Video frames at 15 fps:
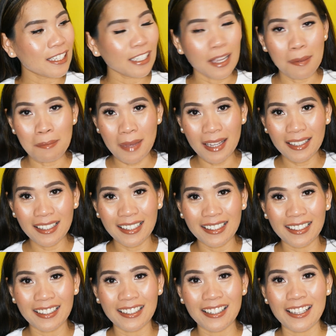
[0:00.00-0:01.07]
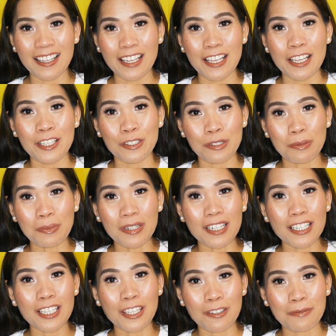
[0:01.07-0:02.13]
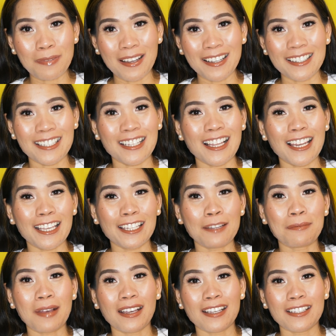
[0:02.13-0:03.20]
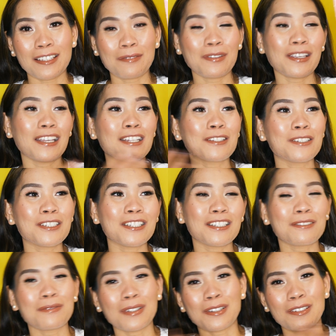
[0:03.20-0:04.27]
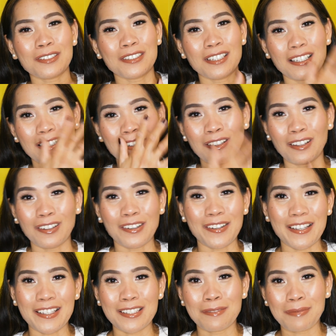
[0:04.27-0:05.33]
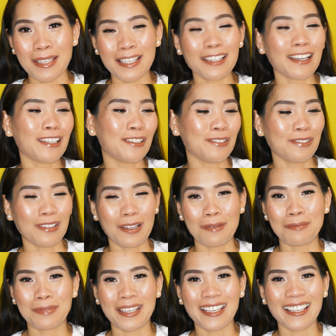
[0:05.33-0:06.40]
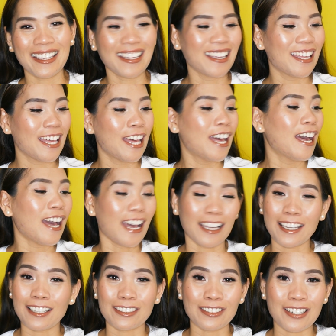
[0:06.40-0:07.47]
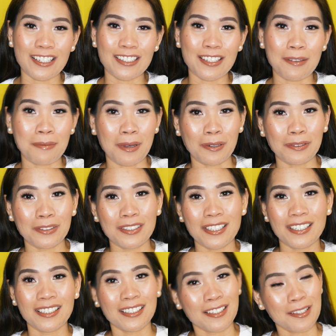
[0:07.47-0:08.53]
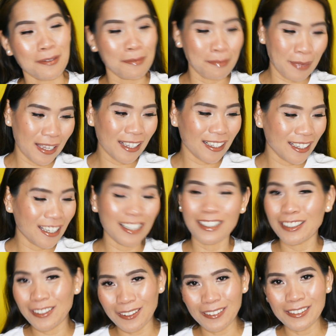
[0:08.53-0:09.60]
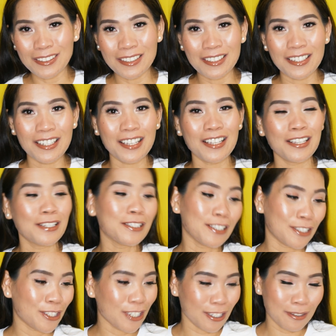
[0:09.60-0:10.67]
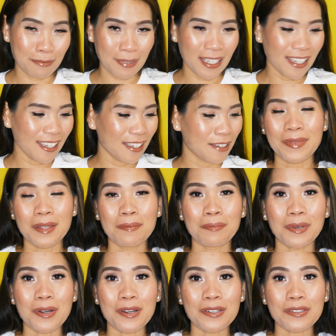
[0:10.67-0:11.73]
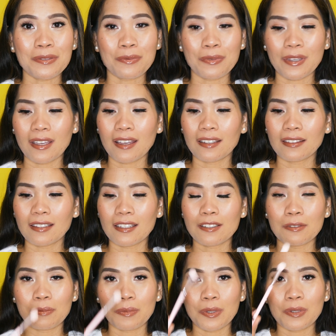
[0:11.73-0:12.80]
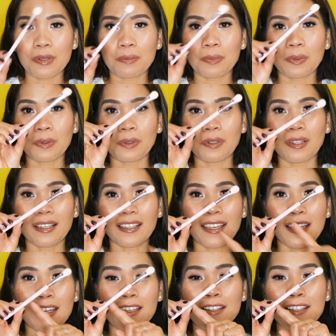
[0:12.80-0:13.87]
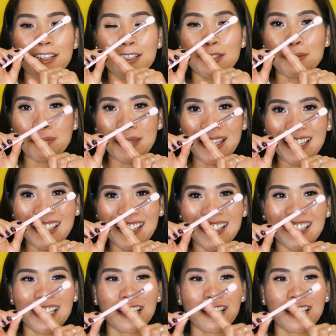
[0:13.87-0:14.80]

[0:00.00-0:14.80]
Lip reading: Glam bag. Super cute packaging. I like the packaging. It's just because the color is pink. I do love pink. I get crazy about pink color. It's just me. First, we got this beautiful, again, it's pink,